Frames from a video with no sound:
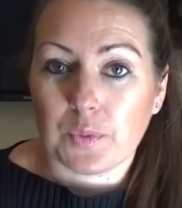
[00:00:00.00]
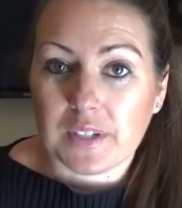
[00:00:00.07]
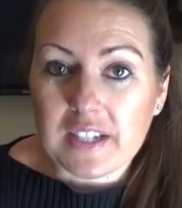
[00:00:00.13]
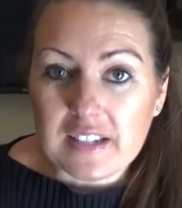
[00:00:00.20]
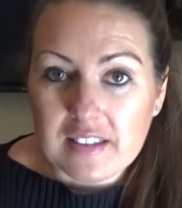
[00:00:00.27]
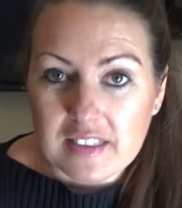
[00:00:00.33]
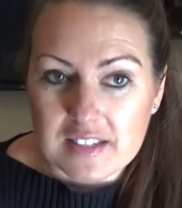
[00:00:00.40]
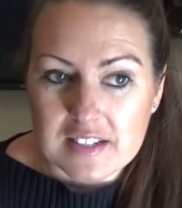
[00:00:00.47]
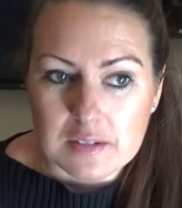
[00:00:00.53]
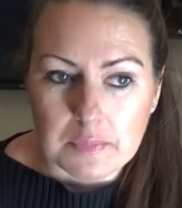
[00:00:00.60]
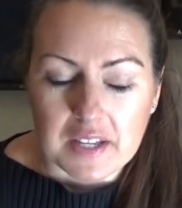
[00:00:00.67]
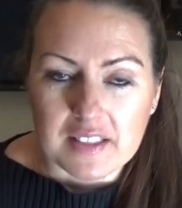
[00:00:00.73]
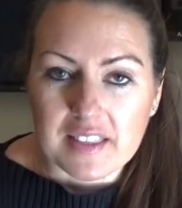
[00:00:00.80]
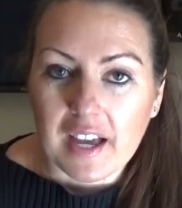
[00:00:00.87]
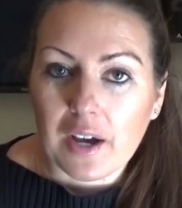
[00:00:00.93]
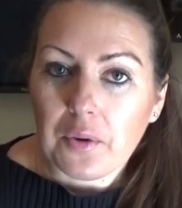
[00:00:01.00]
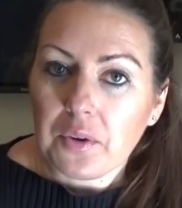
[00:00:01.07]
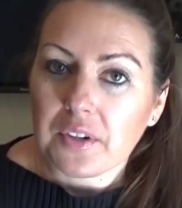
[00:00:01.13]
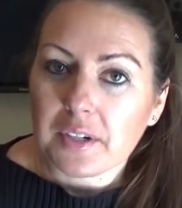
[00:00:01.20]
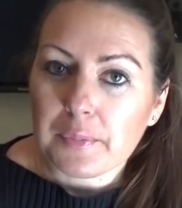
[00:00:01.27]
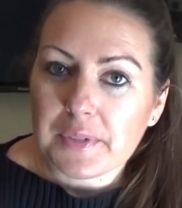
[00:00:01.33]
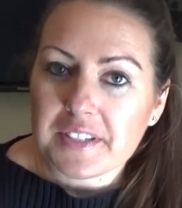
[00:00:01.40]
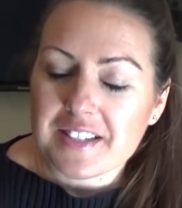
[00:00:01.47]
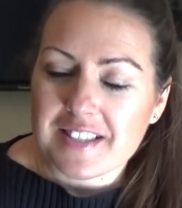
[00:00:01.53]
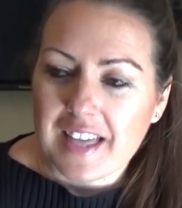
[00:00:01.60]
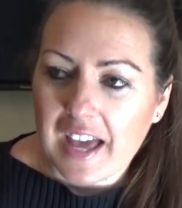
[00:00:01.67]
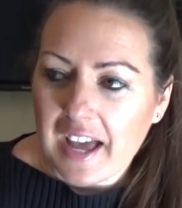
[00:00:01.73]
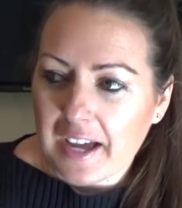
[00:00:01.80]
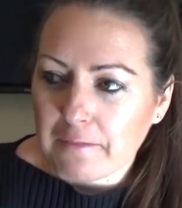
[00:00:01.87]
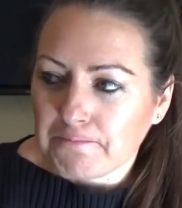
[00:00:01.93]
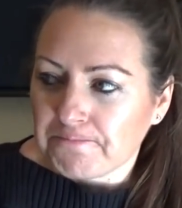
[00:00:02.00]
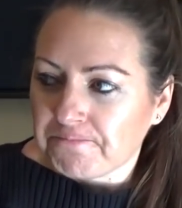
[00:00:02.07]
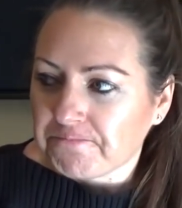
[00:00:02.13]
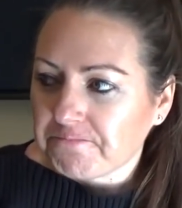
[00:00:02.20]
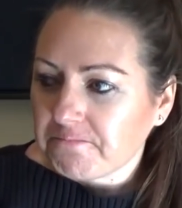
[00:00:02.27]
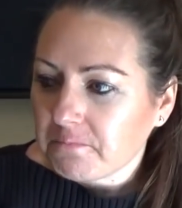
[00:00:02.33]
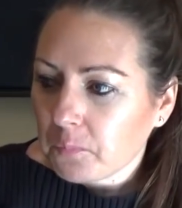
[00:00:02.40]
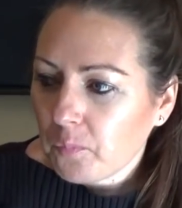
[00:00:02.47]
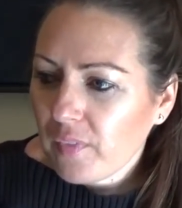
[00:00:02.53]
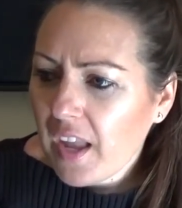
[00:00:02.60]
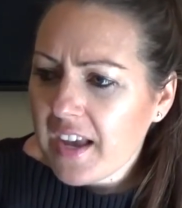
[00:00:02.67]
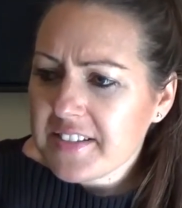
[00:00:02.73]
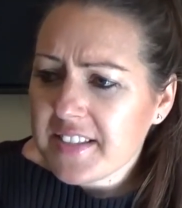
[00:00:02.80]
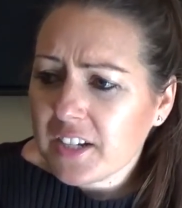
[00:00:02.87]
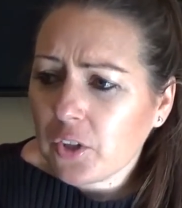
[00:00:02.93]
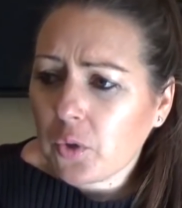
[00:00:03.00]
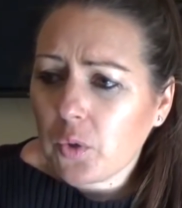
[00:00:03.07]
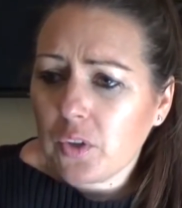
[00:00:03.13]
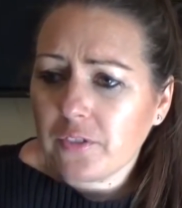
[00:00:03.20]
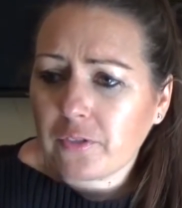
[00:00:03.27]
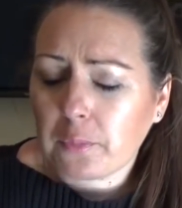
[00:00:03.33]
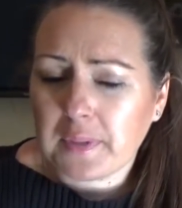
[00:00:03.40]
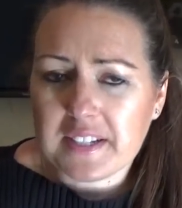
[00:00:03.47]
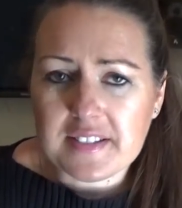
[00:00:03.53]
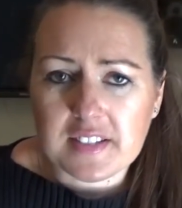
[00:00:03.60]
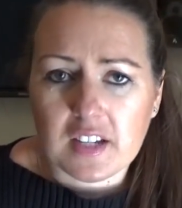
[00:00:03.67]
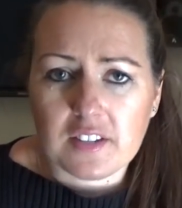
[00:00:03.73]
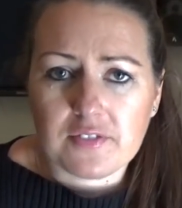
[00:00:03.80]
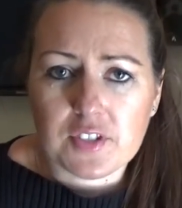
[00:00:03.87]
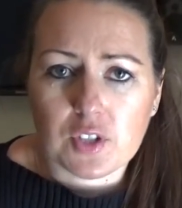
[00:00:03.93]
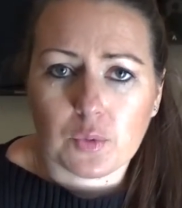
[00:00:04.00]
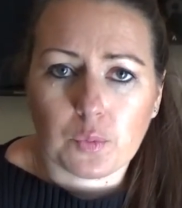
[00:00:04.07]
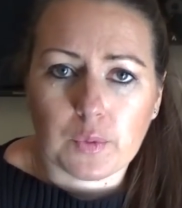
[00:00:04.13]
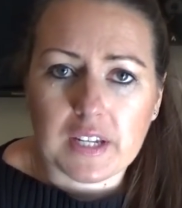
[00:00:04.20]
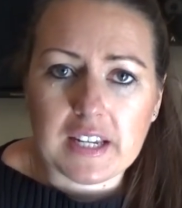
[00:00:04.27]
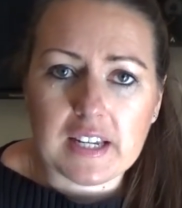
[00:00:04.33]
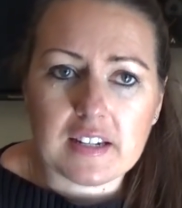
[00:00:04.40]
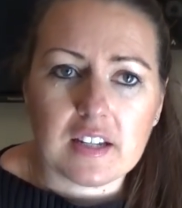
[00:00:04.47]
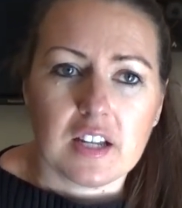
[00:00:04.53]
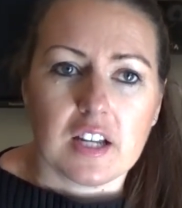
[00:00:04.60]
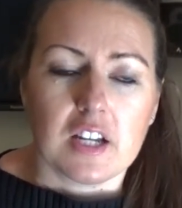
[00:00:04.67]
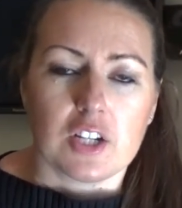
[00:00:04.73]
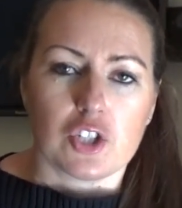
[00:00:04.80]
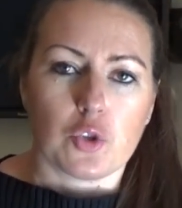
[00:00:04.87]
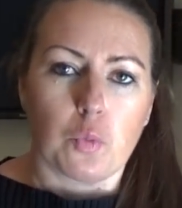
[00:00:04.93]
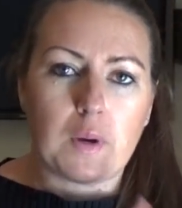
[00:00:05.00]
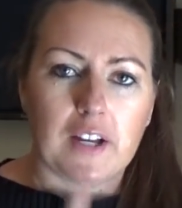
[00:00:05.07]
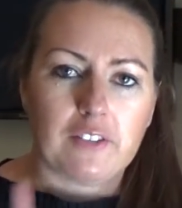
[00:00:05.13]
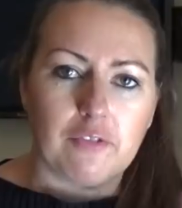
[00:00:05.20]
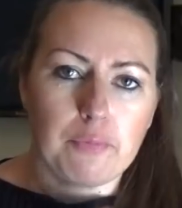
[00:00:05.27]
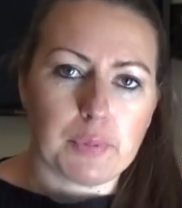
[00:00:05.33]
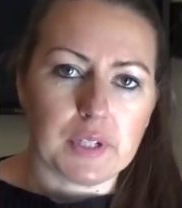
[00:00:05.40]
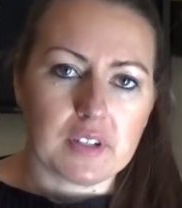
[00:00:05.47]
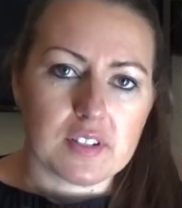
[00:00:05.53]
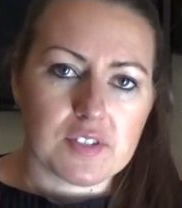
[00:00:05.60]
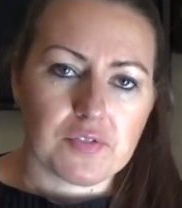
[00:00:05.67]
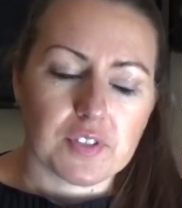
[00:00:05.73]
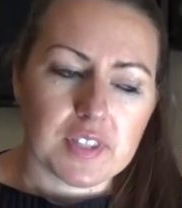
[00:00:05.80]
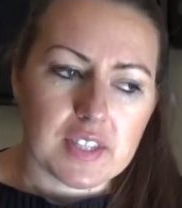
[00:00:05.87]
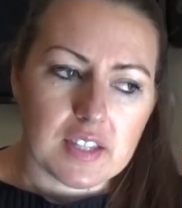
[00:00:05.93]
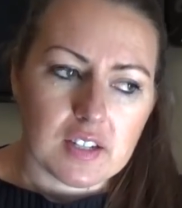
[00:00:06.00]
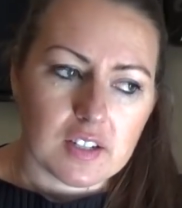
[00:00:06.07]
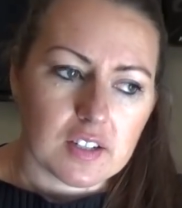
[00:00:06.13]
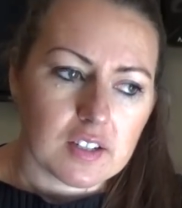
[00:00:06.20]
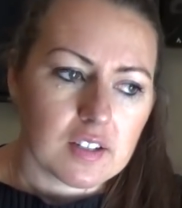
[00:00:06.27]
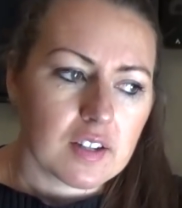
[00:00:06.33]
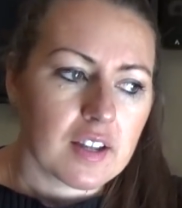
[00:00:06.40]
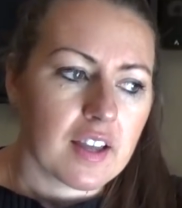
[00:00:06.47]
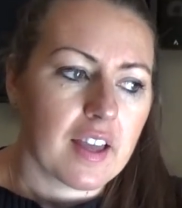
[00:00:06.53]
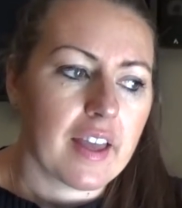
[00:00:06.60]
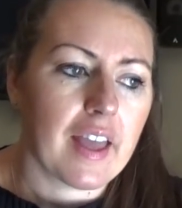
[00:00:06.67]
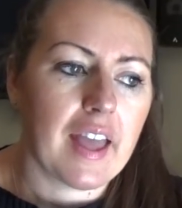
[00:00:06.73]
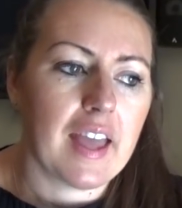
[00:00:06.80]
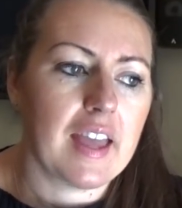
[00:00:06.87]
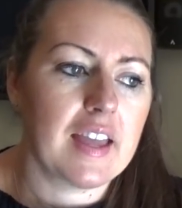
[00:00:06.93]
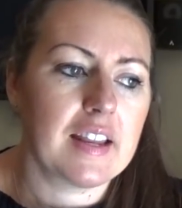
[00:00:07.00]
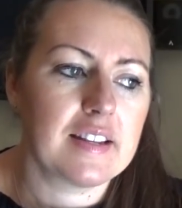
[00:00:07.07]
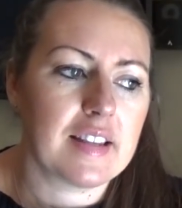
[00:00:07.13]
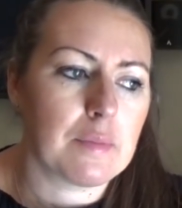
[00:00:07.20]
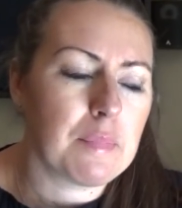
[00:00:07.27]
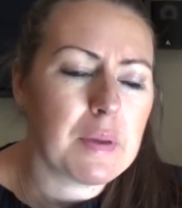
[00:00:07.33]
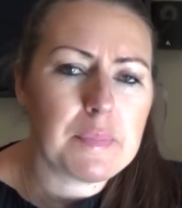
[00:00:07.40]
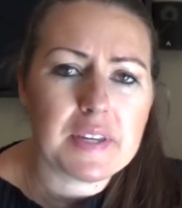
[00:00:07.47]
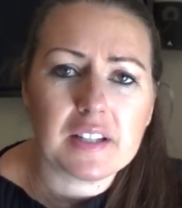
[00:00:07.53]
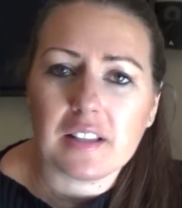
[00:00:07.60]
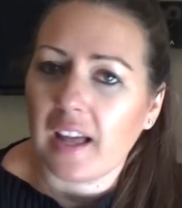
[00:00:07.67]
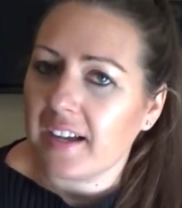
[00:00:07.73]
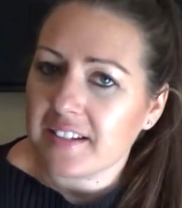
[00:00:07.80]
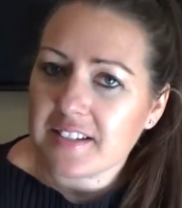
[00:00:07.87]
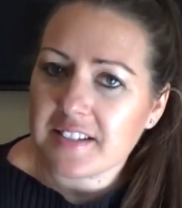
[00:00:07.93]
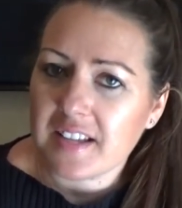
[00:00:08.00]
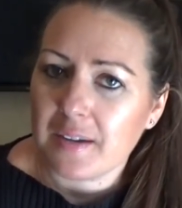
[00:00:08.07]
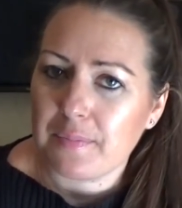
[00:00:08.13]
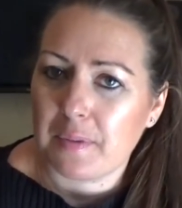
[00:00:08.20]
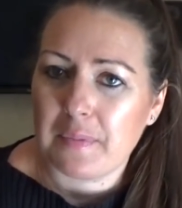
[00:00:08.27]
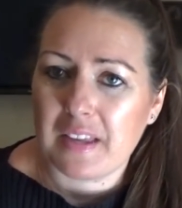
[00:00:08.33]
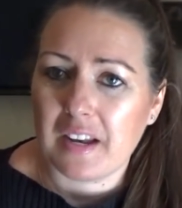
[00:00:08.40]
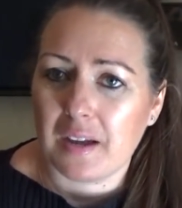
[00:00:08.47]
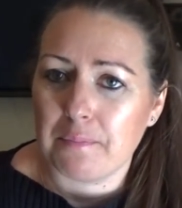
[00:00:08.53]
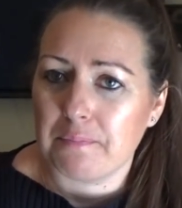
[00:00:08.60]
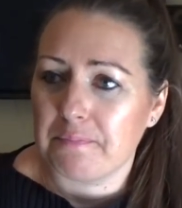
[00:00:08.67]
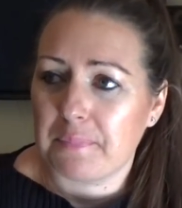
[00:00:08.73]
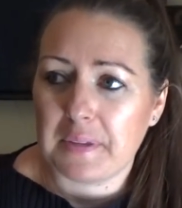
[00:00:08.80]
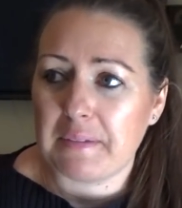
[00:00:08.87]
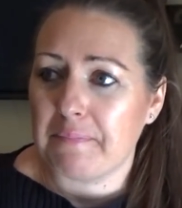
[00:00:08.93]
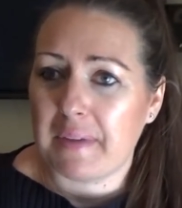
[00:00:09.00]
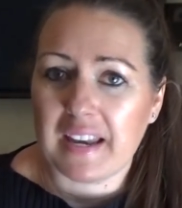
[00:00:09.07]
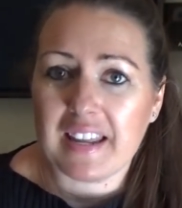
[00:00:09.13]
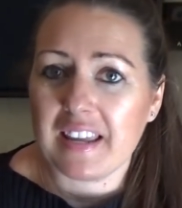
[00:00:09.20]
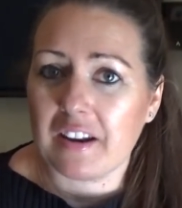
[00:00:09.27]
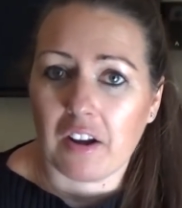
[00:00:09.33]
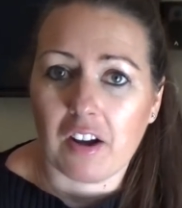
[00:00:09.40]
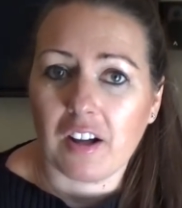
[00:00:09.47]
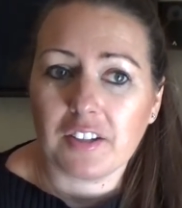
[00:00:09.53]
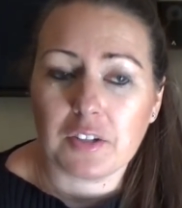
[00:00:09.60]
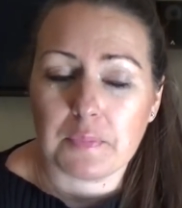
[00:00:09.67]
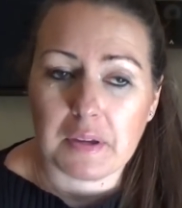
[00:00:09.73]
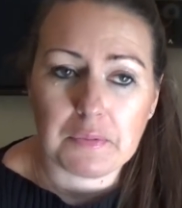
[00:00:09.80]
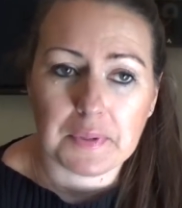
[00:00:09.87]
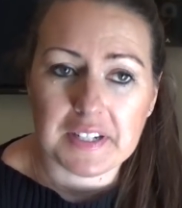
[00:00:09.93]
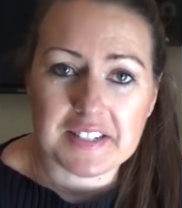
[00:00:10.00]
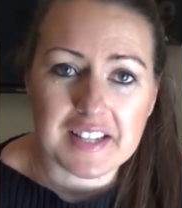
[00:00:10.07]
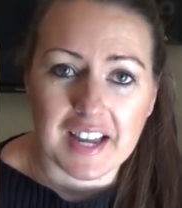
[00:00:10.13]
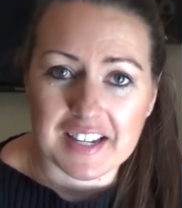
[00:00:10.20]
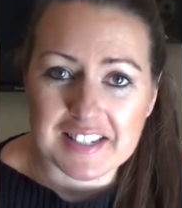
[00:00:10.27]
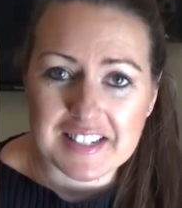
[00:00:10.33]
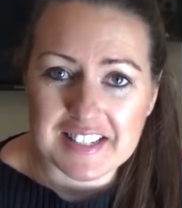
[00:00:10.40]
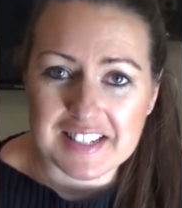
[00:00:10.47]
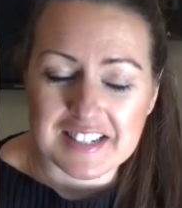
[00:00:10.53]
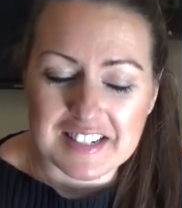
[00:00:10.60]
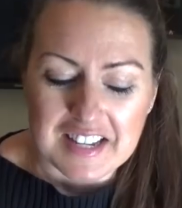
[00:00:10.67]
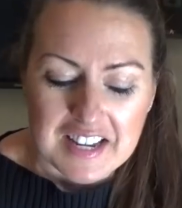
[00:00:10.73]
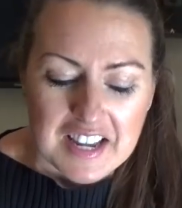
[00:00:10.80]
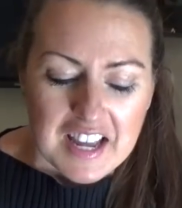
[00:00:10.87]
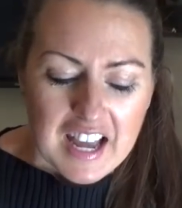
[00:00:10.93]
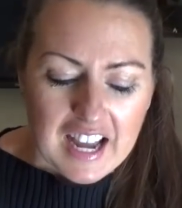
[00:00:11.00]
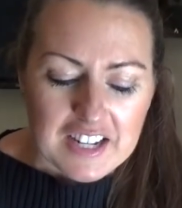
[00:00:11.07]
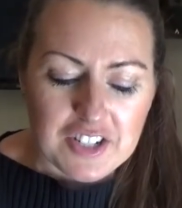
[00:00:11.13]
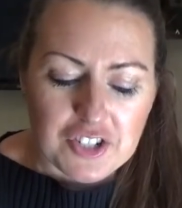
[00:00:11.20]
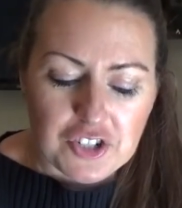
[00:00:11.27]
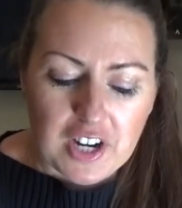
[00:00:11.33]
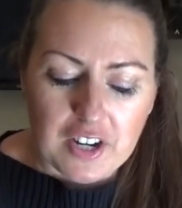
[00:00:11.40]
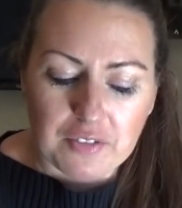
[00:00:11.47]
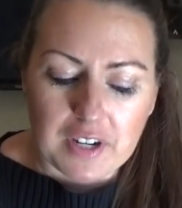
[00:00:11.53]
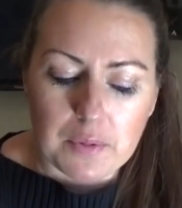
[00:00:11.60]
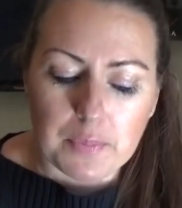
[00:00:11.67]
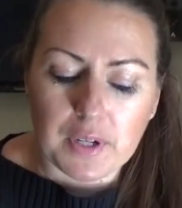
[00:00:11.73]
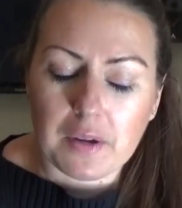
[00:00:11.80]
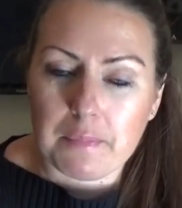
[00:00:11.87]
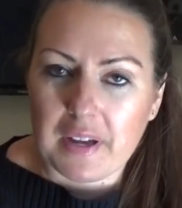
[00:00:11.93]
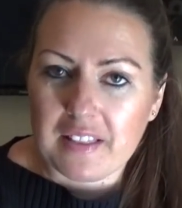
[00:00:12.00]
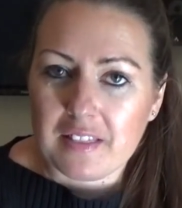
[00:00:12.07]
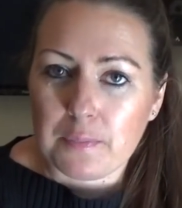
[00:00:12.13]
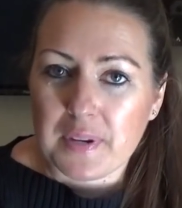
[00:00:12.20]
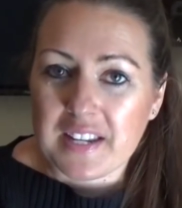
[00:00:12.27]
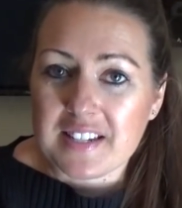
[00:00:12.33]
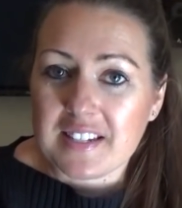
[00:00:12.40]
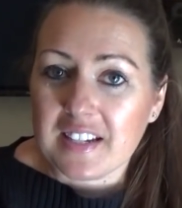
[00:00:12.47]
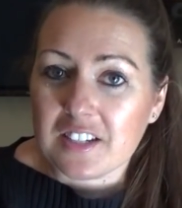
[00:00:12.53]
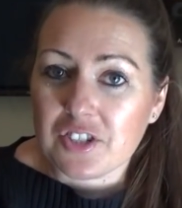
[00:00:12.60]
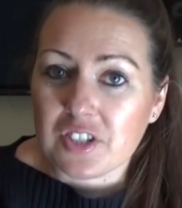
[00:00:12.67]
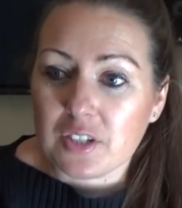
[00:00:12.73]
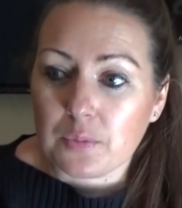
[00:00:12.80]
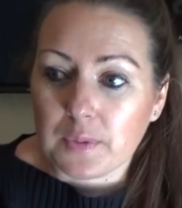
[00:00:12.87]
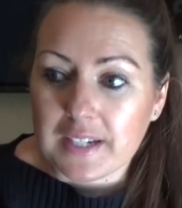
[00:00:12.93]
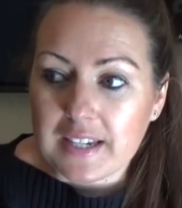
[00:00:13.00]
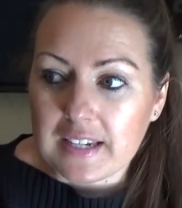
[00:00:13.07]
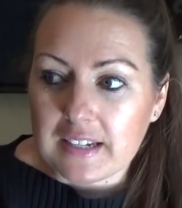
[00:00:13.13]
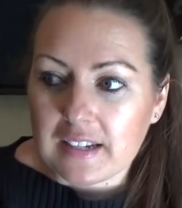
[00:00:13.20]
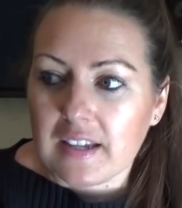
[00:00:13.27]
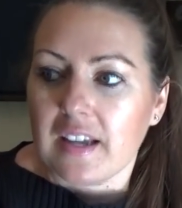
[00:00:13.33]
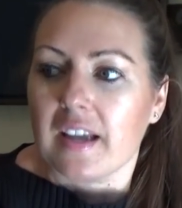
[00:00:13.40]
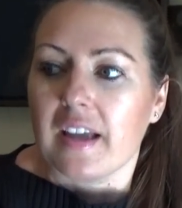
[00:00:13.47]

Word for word: read this month. How horrible is that? I set a goal for myself to read 12 books for the year and that may be a lot to some that may not be many at all you may read tons and I just try to read a book a month but I didn't actually read